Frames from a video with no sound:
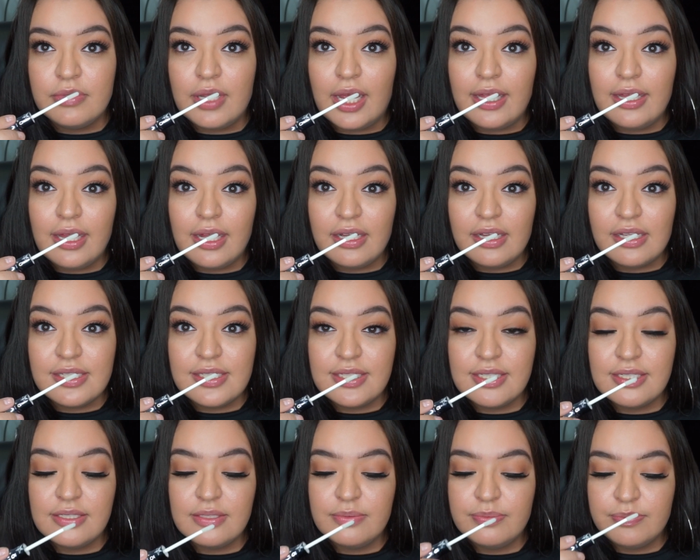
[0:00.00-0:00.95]
I think
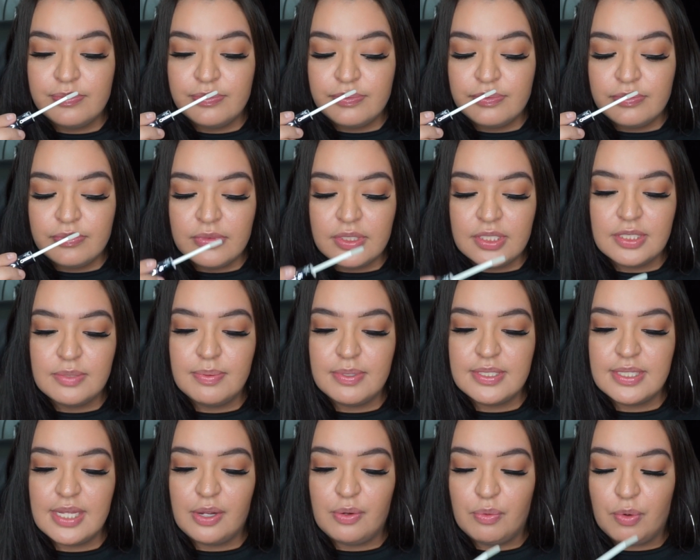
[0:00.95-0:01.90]
this
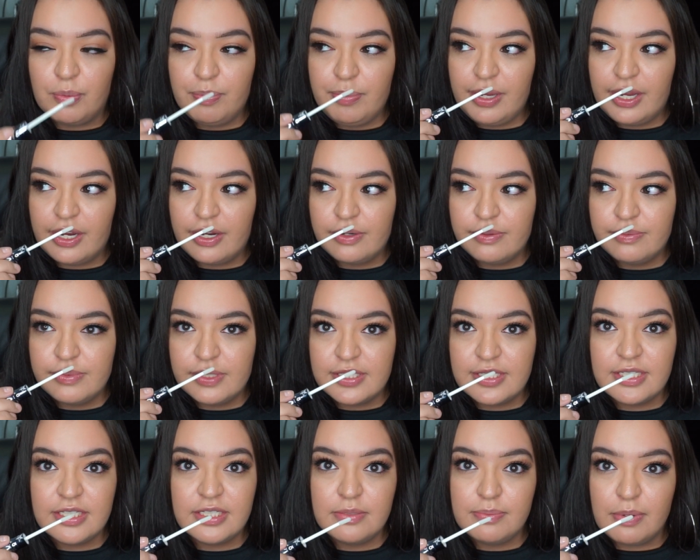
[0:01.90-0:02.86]
smells like root beer.
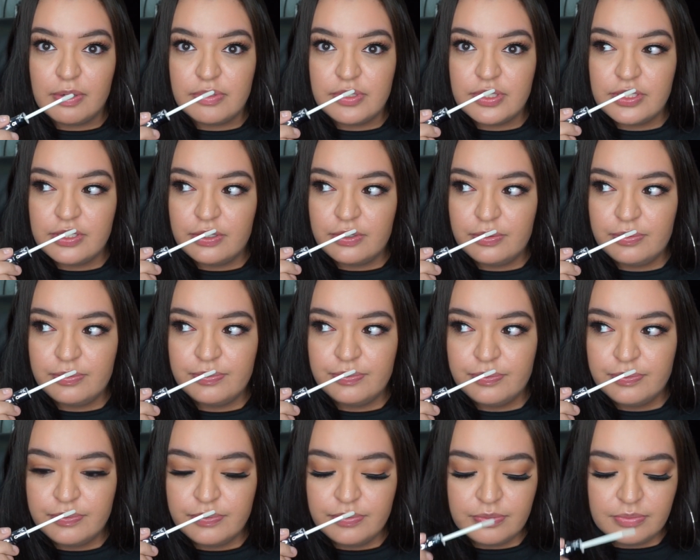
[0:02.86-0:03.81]
Is it supposed to?
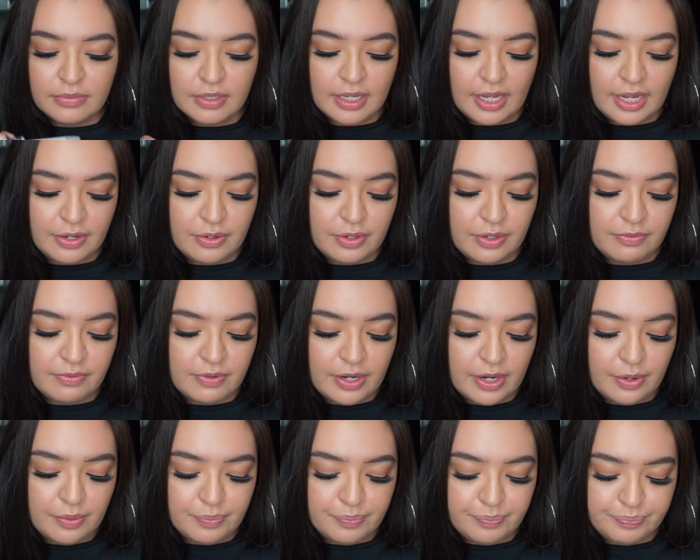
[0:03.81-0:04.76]
I don't even
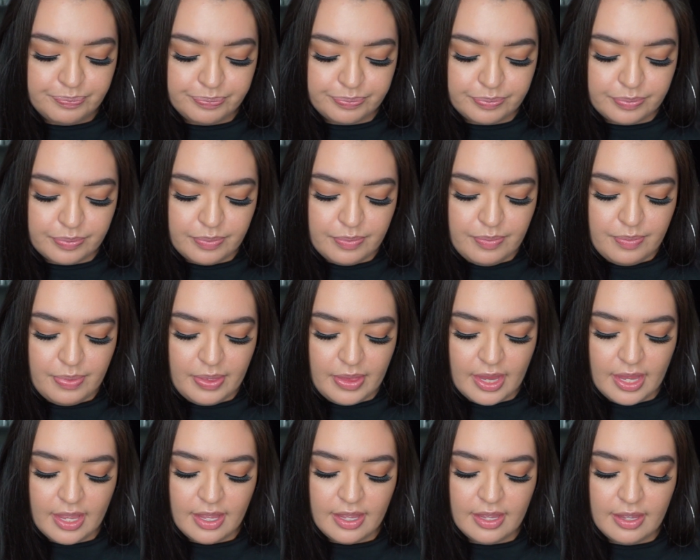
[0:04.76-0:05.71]
know.
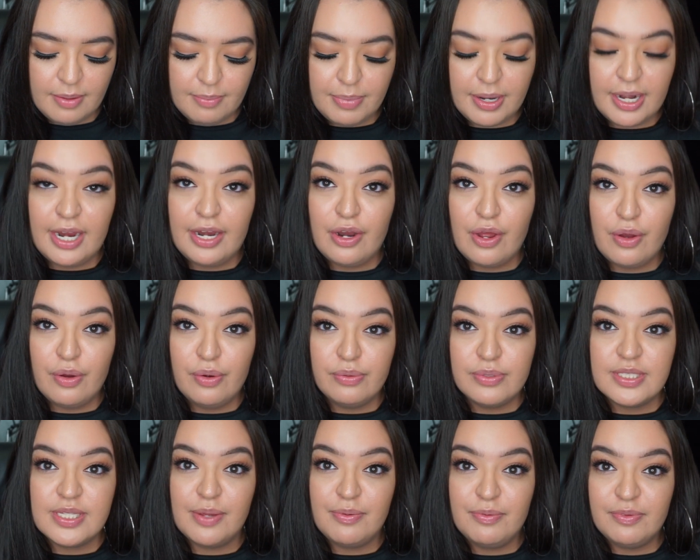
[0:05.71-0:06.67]
But I know
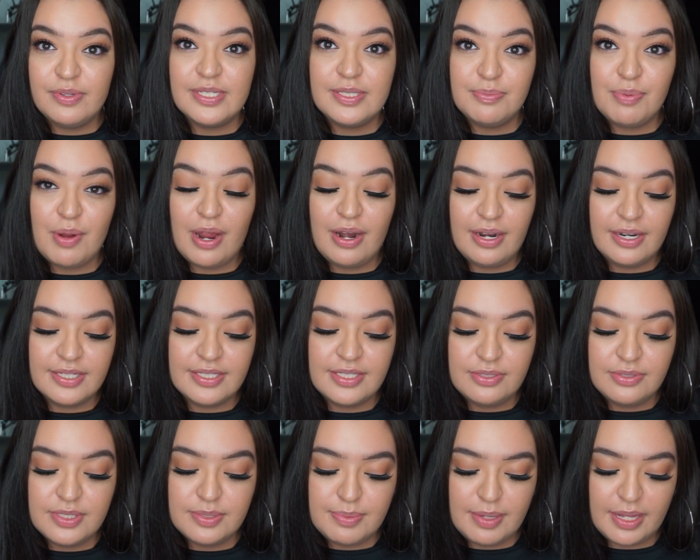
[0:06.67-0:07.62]
some of his products
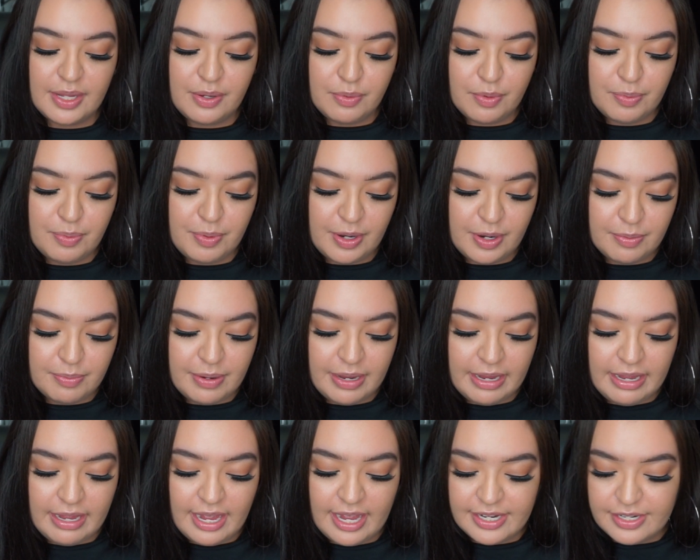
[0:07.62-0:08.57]
do smell like root beer,
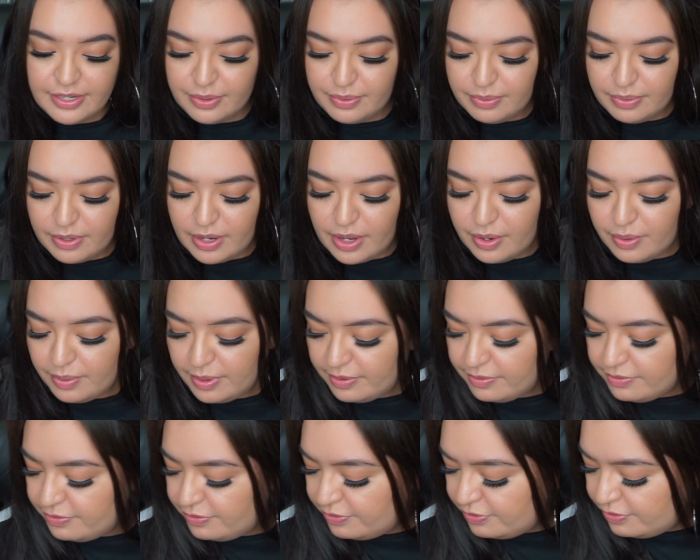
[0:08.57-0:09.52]
but I don't know if